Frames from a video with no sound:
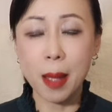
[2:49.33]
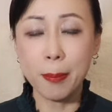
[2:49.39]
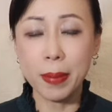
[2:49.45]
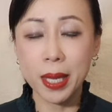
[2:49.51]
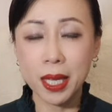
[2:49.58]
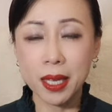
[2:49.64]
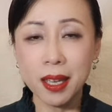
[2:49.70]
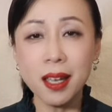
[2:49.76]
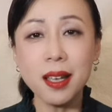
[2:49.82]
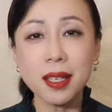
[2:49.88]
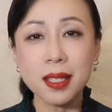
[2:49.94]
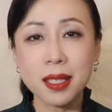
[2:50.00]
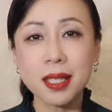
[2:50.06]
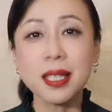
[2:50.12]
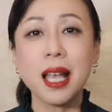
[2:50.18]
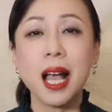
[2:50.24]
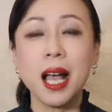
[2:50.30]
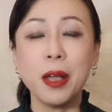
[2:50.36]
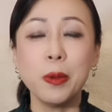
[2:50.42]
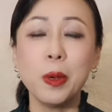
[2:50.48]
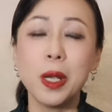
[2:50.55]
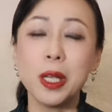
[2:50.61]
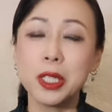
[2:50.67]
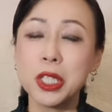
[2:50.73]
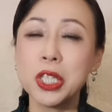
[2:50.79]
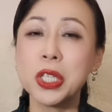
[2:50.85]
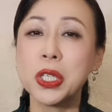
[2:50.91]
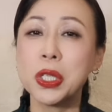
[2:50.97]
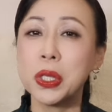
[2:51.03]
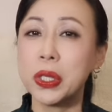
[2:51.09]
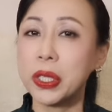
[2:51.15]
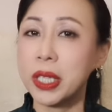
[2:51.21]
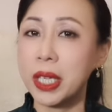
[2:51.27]
because I want
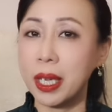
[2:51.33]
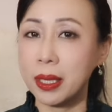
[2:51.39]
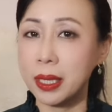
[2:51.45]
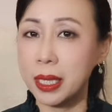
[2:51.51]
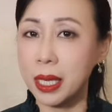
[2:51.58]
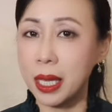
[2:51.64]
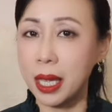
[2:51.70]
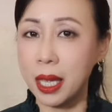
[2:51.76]
to get